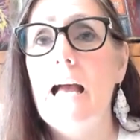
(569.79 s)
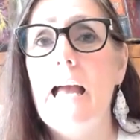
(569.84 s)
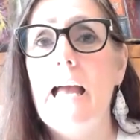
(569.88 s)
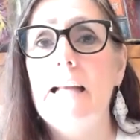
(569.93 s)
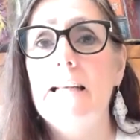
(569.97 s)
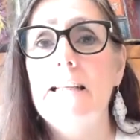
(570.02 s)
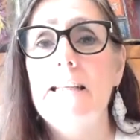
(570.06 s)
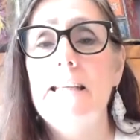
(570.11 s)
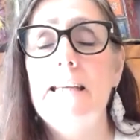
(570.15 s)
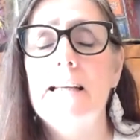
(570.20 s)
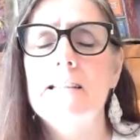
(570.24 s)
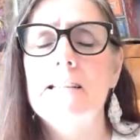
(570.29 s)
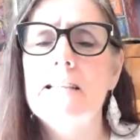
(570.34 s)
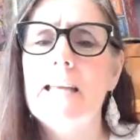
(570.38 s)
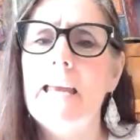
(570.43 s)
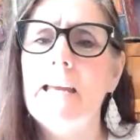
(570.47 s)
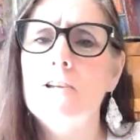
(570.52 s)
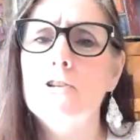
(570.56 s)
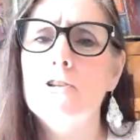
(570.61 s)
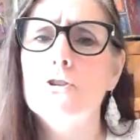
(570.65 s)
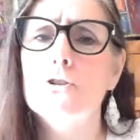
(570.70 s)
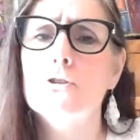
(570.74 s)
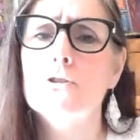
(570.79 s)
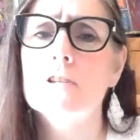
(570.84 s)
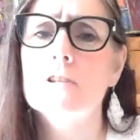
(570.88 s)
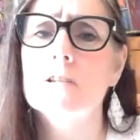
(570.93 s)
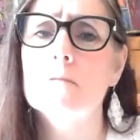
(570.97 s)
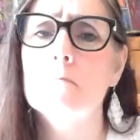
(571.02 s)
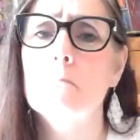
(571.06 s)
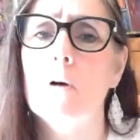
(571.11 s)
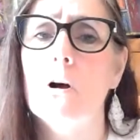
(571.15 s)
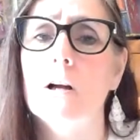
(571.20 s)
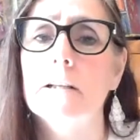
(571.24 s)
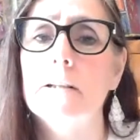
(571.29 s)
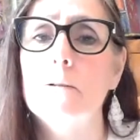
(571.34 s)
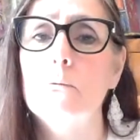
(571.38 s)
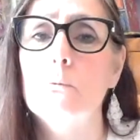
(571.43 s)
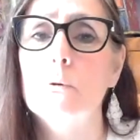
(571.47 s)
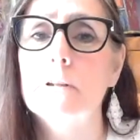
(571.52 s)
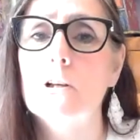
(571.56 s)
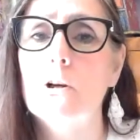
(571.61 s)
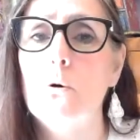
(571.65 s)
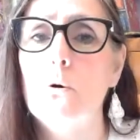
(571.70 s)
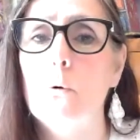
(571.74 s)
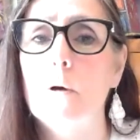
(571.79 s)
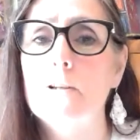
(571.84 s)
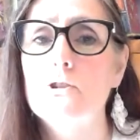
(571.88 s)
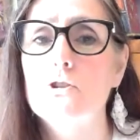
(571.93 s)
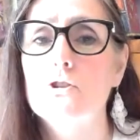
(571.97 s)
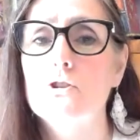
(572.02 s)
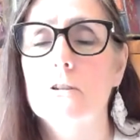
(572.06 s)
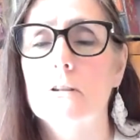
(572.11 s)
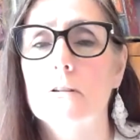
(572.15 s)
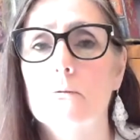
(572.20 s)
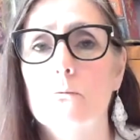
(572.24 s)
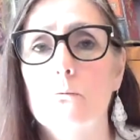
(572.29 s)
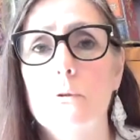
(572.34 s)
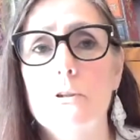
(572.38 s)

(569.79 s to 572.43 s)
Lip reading: and he had entered samadhi with the question,